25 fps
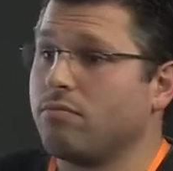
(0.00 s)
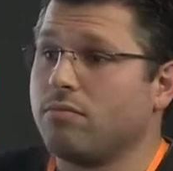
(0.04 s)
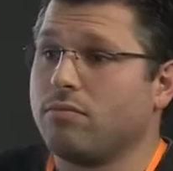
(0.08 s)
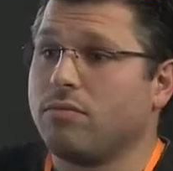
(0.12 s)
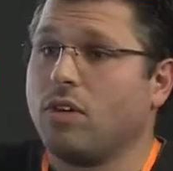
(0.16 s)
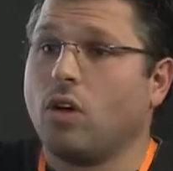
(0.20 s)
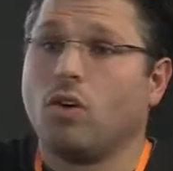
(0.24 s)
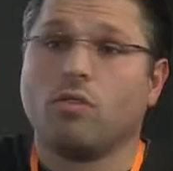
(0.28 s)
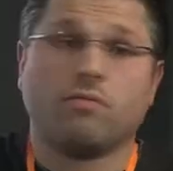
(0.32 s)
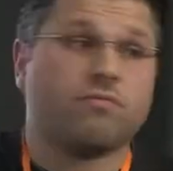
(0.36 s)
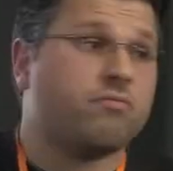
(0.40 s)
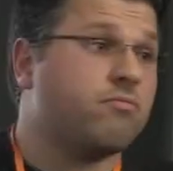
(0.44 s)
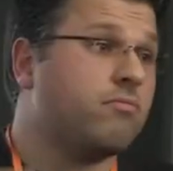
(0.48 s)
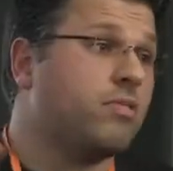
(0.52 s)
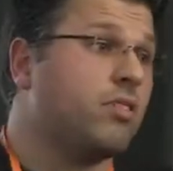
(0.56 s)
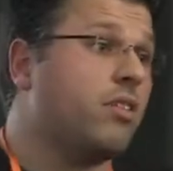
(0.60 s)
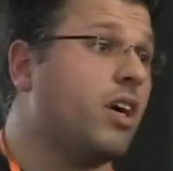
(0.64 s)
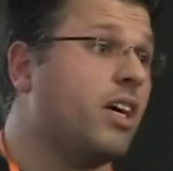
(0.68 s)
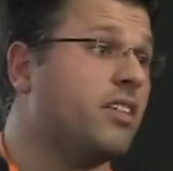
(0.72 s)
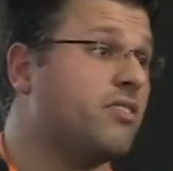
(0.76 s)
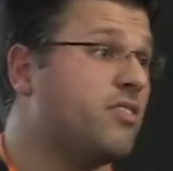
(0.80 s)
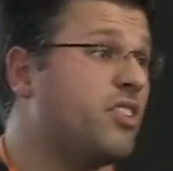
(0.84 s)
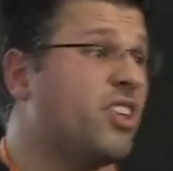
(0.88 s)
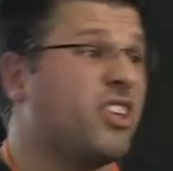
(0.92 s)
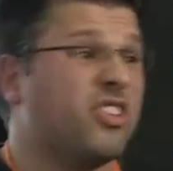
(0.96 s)
of
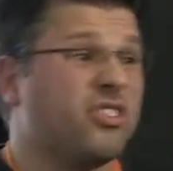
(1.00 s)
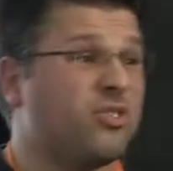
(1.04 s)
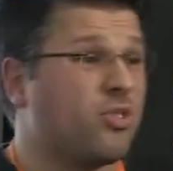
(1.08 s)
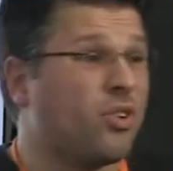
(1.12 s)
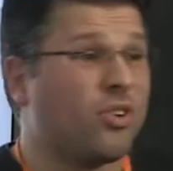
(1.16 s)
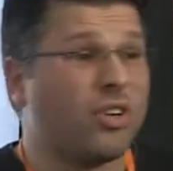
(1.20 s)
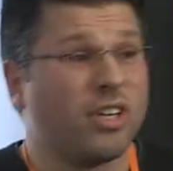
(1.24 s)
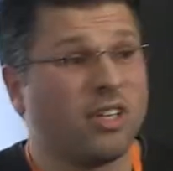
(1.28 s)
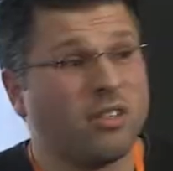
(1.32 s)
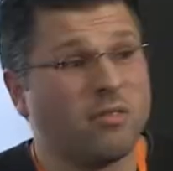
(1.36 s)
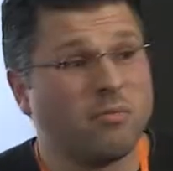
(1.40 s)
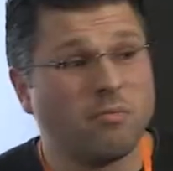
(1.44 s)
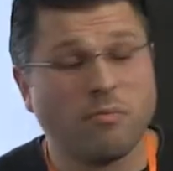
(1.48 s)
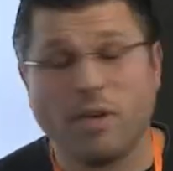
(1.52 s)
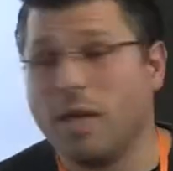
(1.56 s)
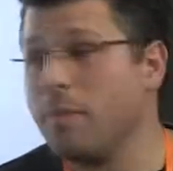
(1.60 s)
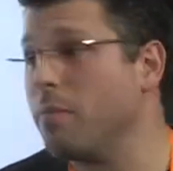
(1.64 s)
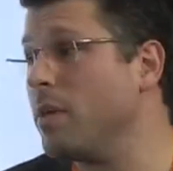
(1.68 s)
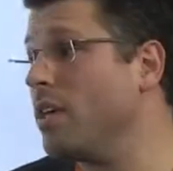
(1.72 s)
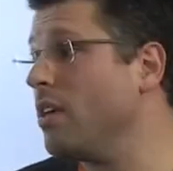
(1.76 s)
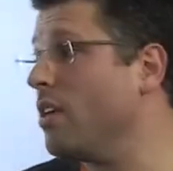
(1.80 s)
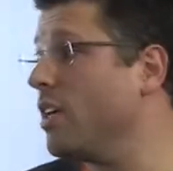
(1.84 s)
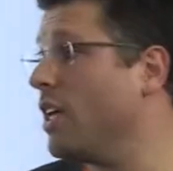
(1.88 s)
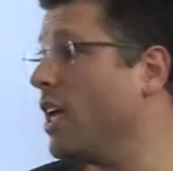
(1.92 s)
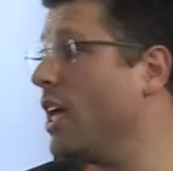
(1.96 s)
a territory,
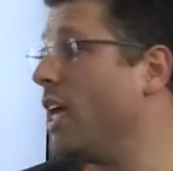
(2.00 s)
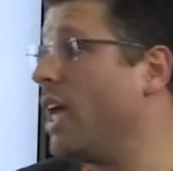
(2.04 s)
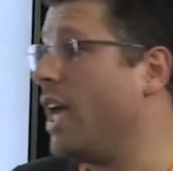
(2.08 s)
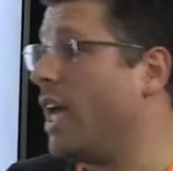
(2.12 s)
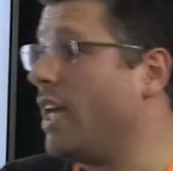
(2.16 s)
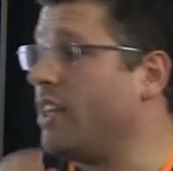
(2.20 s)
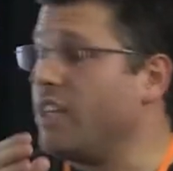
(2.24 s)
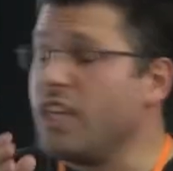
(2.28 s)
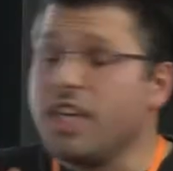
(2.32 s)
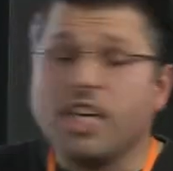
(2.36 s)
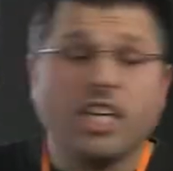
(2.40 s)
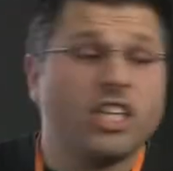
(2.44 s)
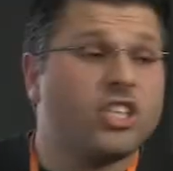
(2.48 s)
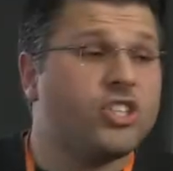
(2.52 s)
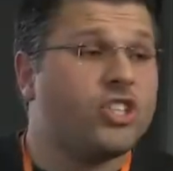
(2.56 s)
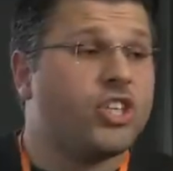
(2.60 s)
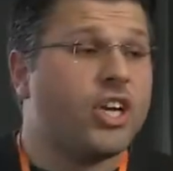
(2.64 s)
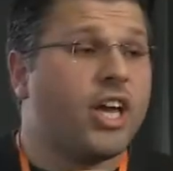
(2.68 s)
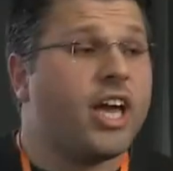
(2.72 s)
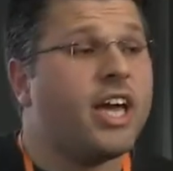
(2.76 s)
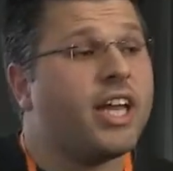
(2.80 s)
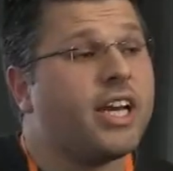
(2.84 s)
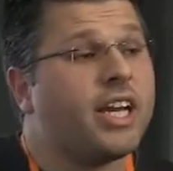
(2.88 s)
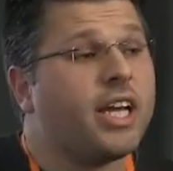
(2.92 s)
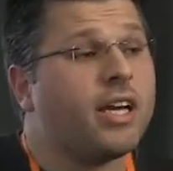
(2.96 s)
maybe, and each
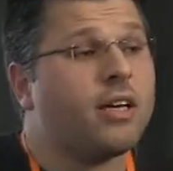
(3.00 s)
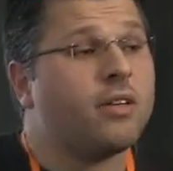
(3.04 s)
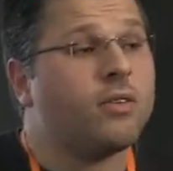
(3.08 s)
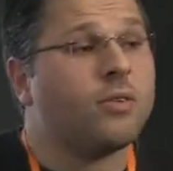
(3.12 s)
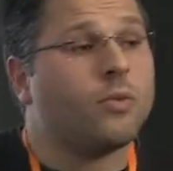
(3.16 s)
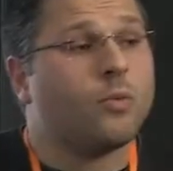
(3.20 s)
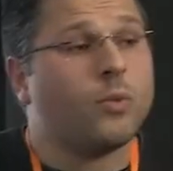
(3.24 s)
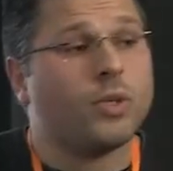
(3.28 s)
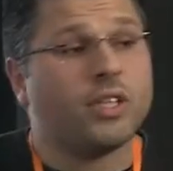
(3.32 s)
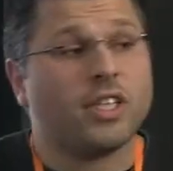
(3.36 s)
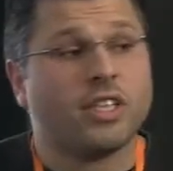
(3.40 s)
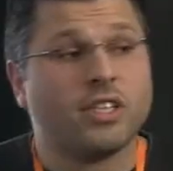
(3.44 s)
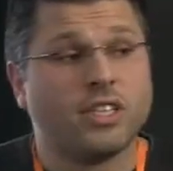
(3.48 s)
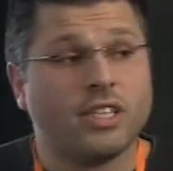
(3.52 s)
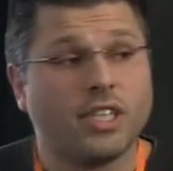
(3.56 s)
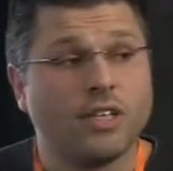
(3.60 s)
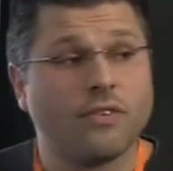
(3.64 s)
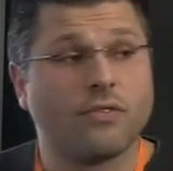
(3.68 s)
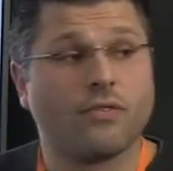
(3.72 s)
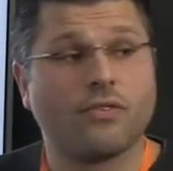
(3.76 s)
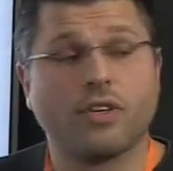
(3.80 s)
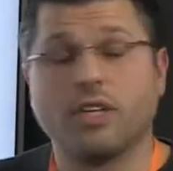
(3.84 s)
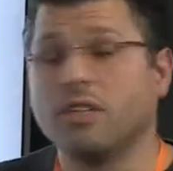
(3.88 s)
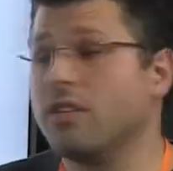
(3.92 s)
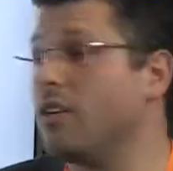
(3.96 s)
area with a
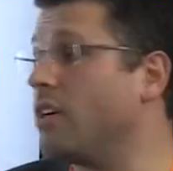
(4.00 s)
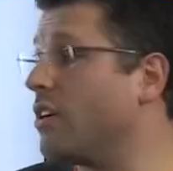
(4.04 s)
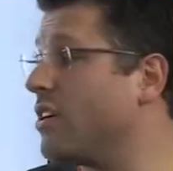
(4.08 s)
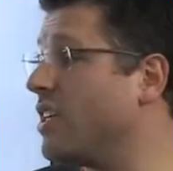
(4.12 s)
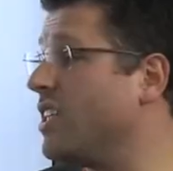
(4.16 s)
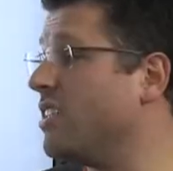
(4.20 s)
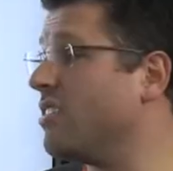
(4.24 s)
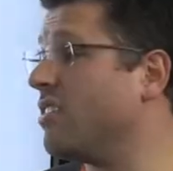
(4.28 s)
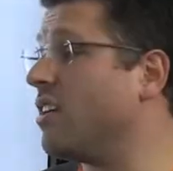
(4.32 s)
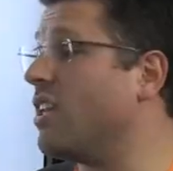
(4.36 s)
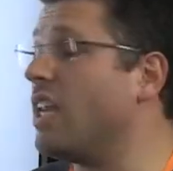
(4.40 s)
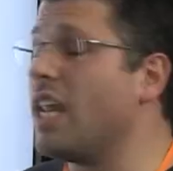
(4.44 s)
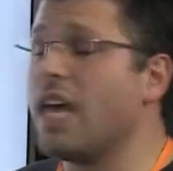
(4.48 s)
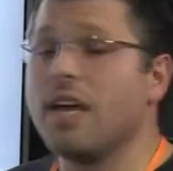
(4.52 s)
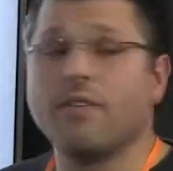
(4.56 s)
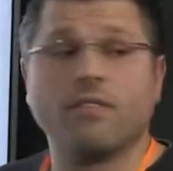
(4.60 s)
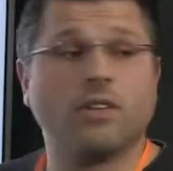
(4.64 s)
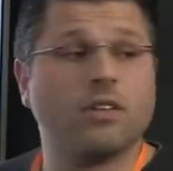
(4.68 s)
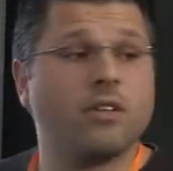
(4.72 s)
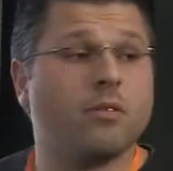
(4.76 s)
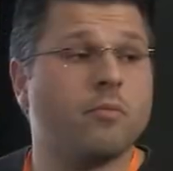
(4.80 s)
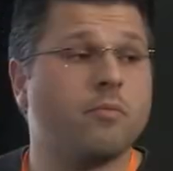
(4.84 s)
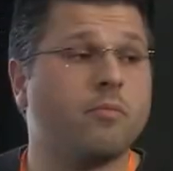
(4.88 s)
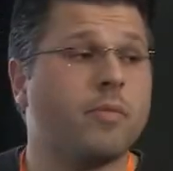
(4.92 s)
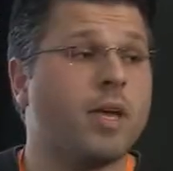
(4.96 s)
different risk
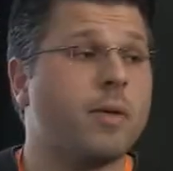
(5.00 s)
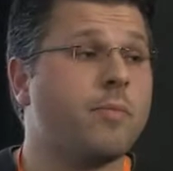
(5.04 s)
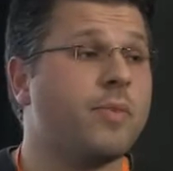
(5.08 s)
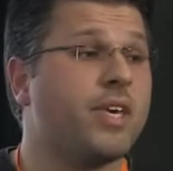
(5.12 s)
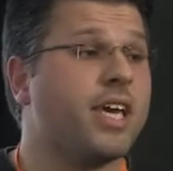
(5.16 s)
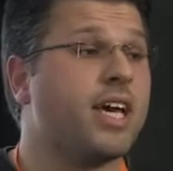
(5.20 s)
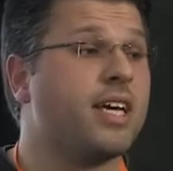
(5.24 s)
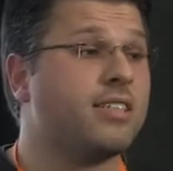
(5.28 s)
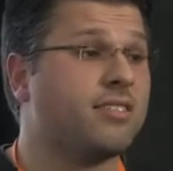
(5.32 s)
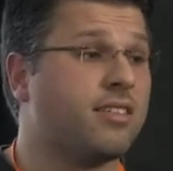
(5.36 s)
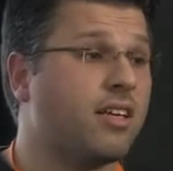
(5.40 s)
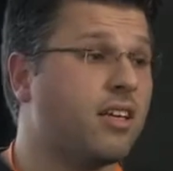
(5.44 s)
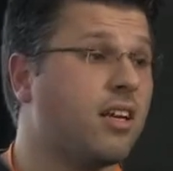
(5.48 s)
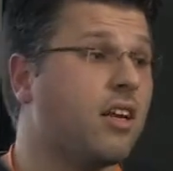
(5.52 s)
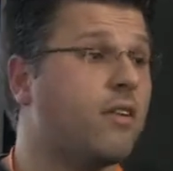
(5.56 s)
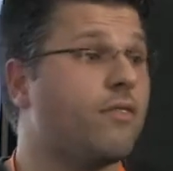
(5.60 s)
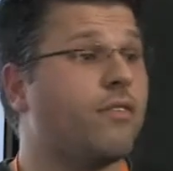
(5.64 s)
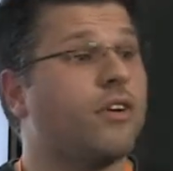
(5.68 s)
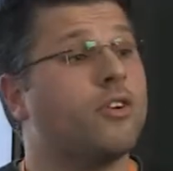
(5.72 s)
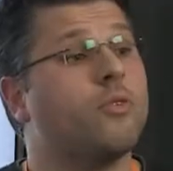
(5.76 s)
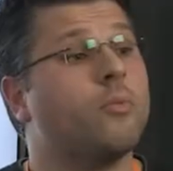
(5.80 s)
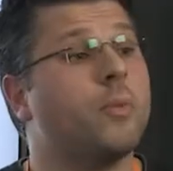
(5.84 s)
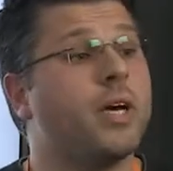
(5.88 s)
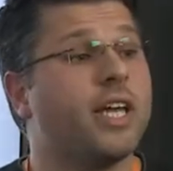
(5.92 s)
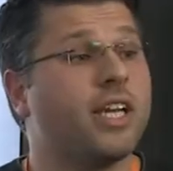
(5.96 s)
level, maybe has an
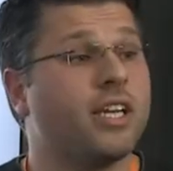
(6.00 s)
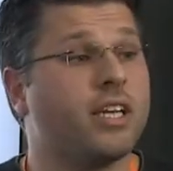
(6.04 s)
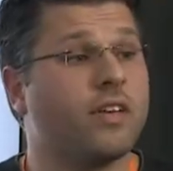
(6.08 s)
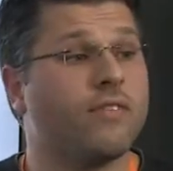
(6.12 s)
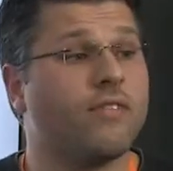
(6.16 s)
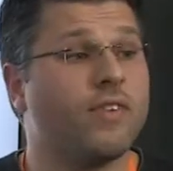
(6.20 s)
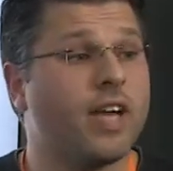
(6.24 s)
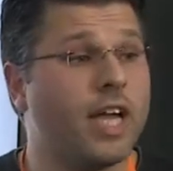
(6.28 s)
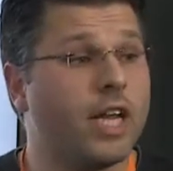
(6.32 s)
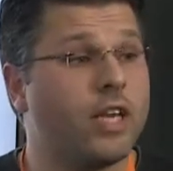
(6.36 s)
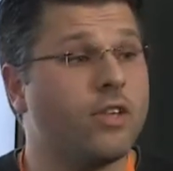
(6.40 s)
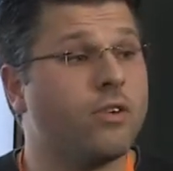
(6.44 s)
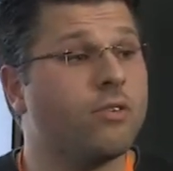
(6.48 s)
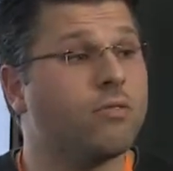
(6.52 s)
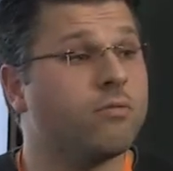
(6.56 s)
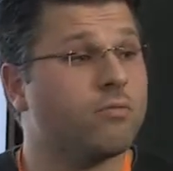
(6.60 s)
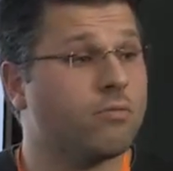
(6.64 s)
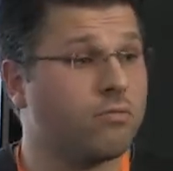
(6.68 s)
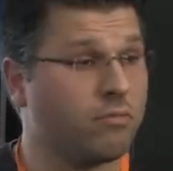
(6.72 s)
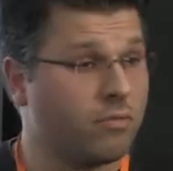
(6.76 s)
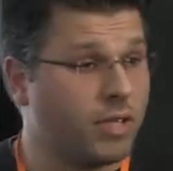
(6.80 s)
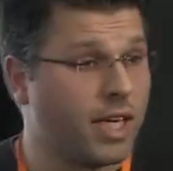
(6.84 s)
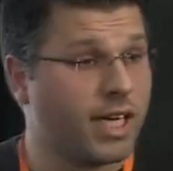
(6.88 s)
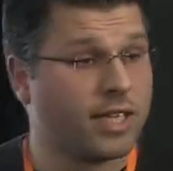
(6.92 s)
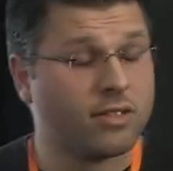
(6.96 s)
alphanumeric value
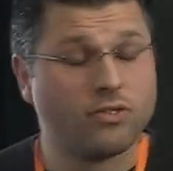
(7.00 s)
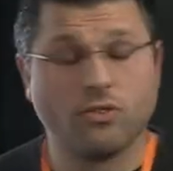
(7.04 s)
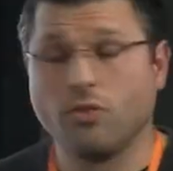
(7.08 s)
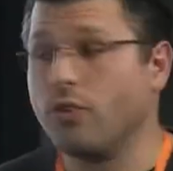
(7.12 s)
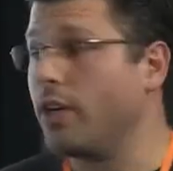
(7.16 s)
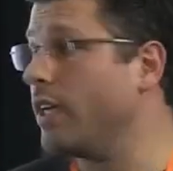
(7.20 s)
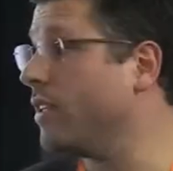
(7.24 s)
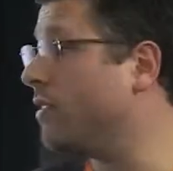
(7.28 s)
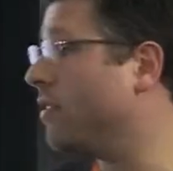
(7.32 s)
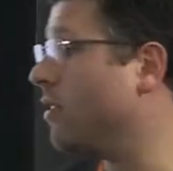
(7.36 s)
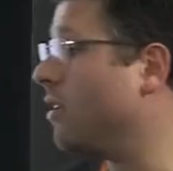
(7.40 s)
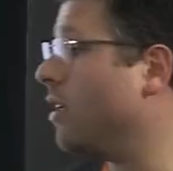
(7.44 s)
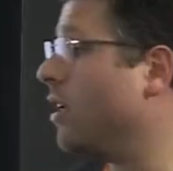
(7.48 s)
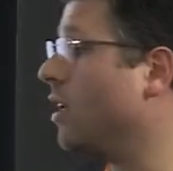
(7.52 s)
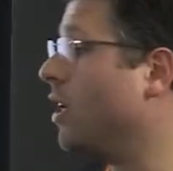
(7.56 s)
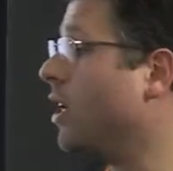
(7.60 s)
next to it.